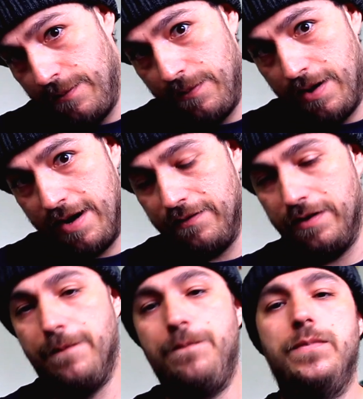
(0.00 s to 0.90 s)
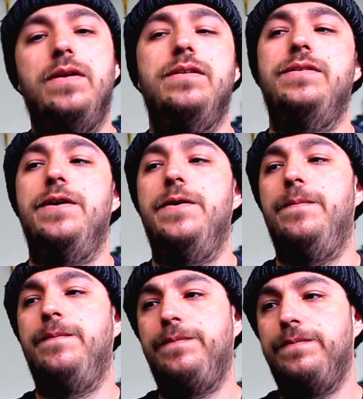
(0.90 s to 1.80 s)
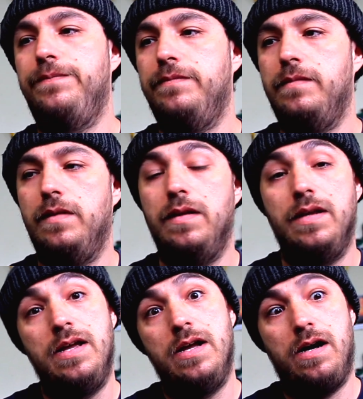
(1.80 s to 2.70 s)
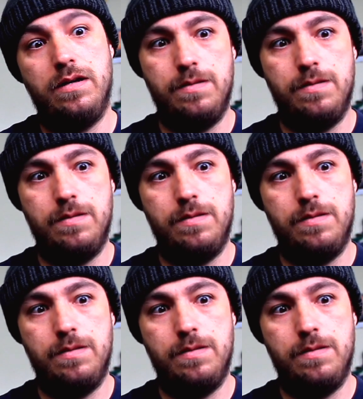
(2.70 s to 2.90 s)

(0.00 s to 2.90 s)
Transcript: Whatever. So, on